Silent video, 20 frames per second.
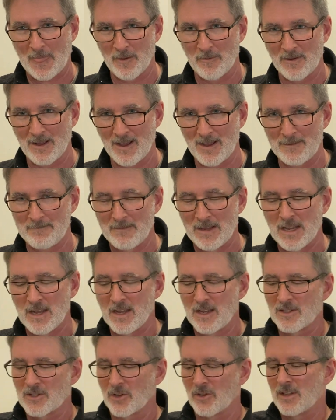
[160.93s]
Okay?
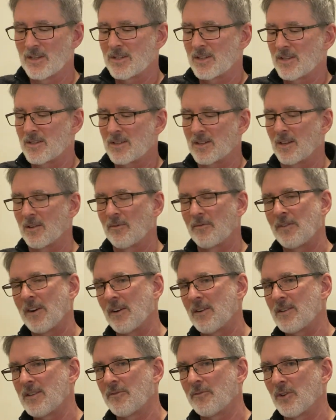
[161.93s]
So this is a
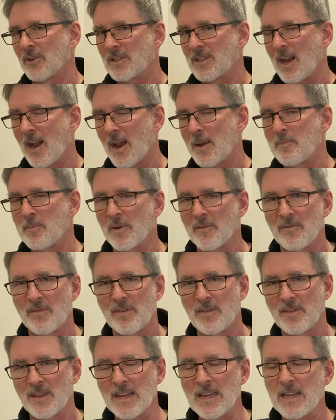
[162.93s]
very different type of
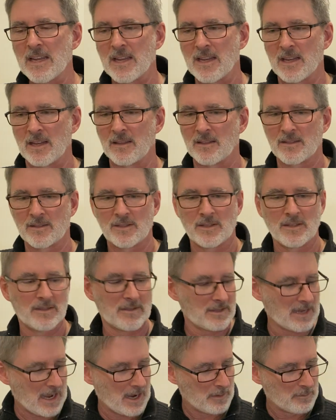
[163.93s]
thinking. This
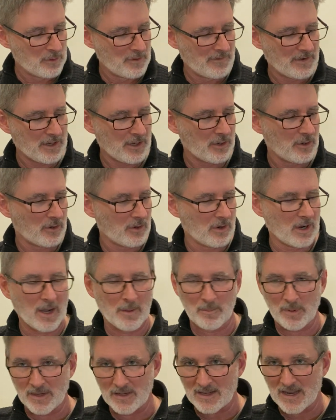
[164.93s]
is now moving you
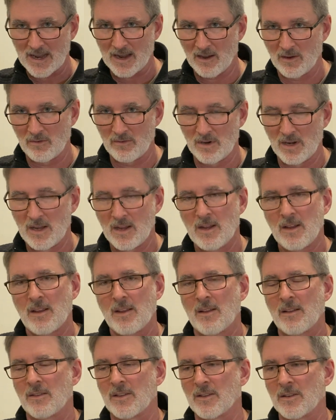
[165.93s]
up and down
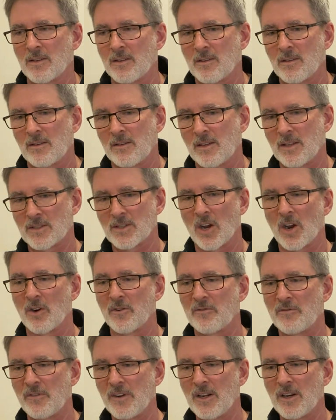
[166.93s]
the guitar
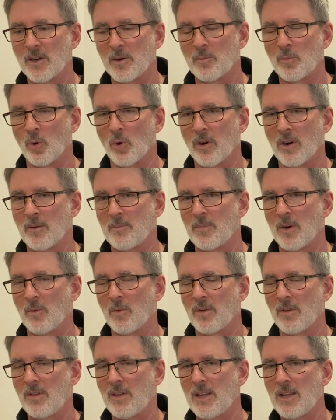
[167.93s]
fingerboard, but
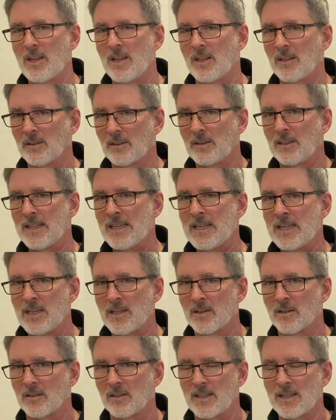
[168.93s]
we're thinking
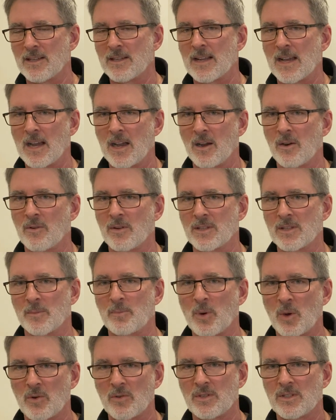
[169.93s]
linearly now as
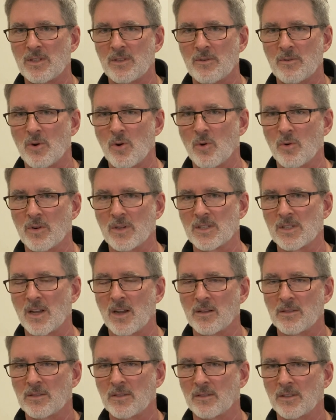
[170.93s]
opposed to
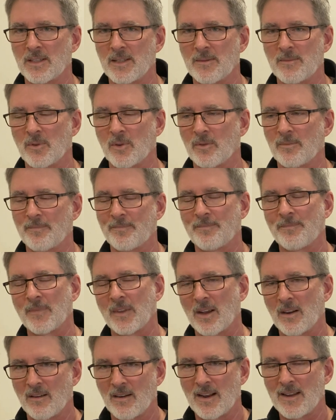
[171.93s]
horizontally.
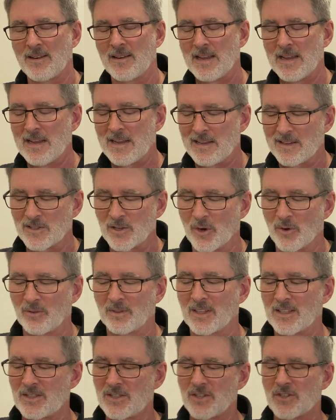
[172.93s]
All right? So
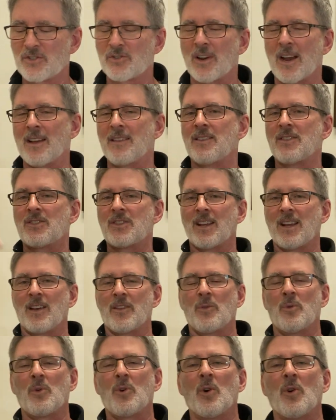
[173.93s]
let's just try this
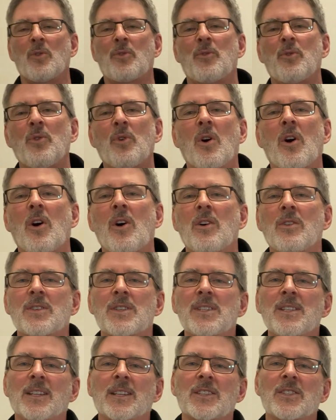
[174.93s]
together. We'll go through all
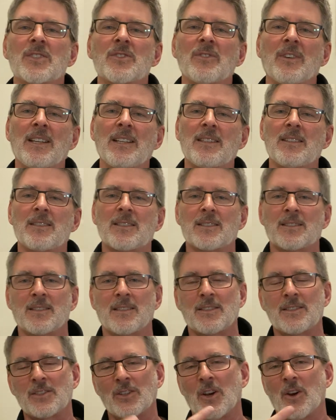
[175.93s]
6 strings.
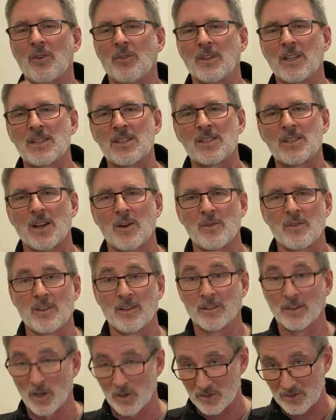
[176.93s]
So let's start with the
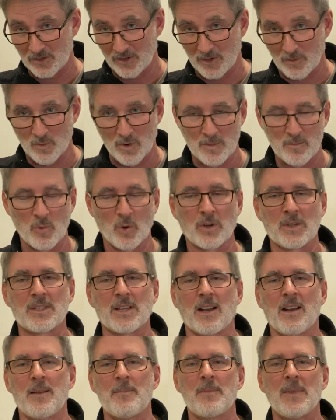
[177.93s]
low string one more
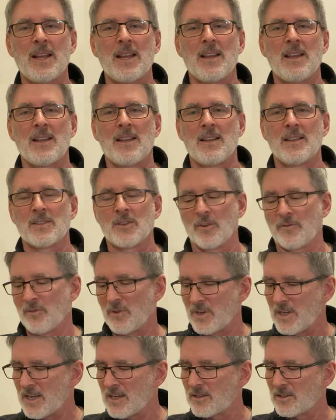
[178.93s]
time. So if you
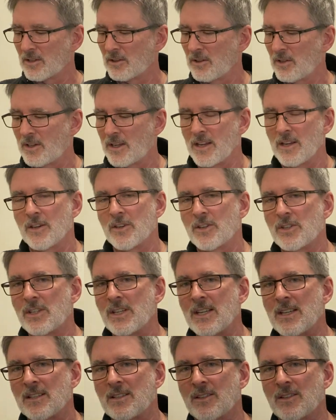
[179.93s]
need to look at your sheet